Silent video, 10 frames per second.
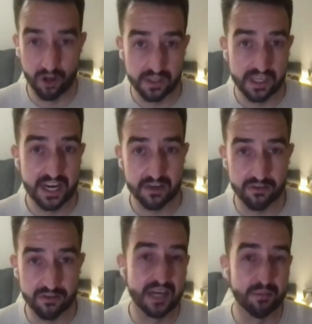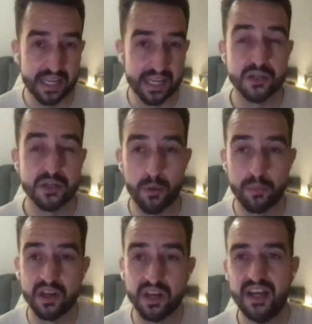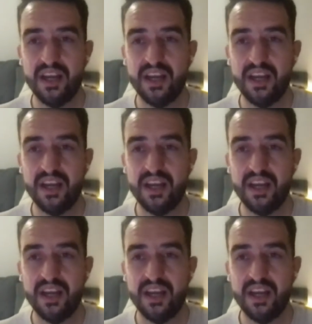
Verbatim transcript: on the counter-attack, being too open.